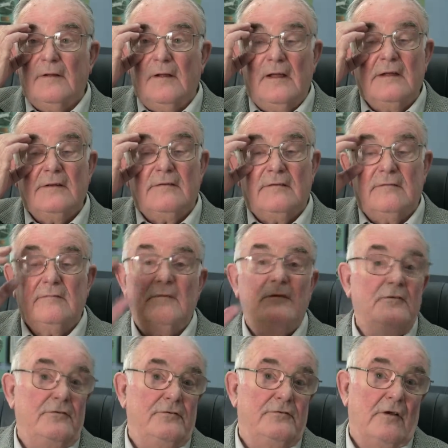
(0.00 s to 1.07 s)
It's
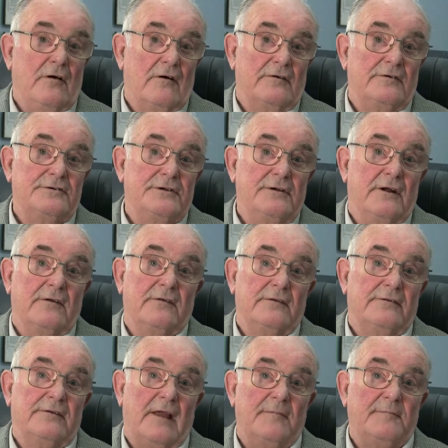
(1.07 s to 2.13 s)
dyes, you know, they're
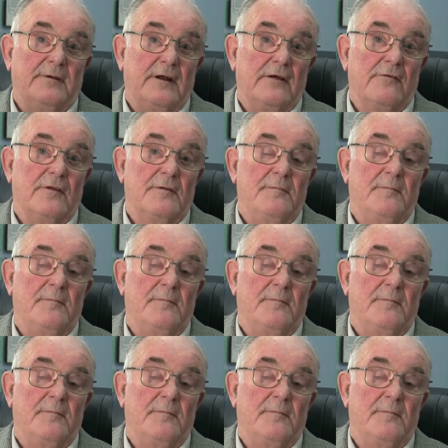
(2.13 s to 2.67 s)
stamping out the